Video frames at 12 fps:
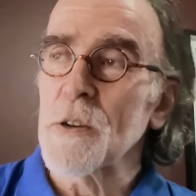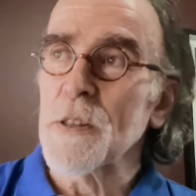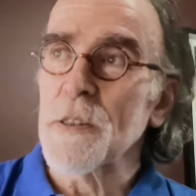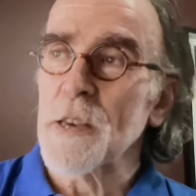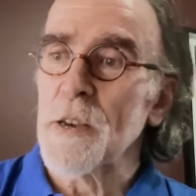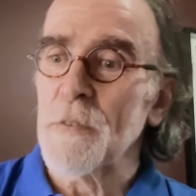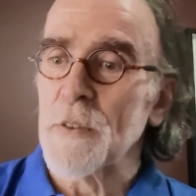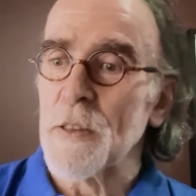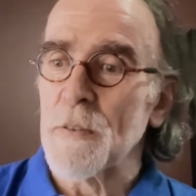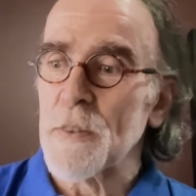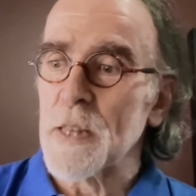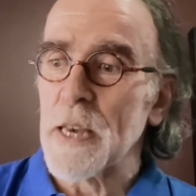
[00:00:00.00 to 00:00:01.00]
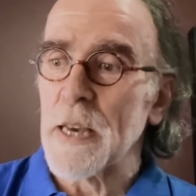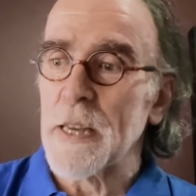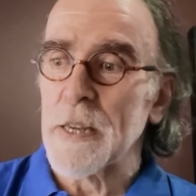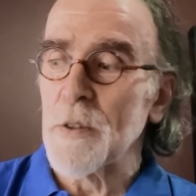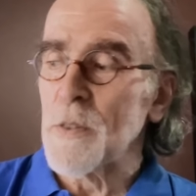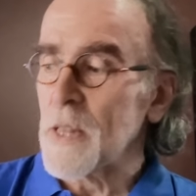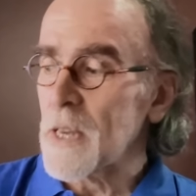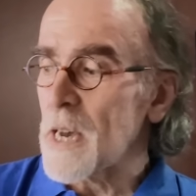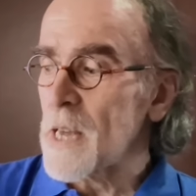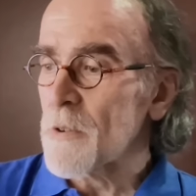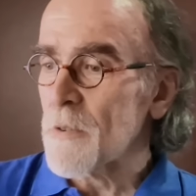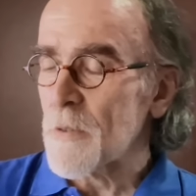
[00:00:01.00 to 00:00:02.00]
conservatives there? I don't think
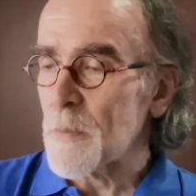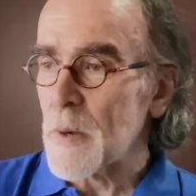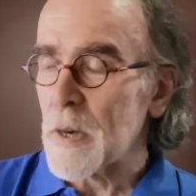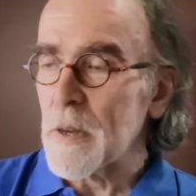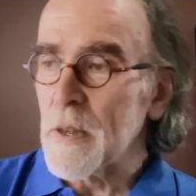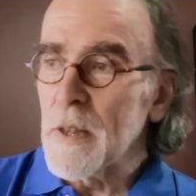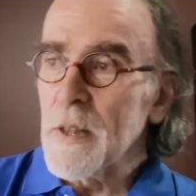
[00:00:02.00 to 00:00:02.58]
either of them are.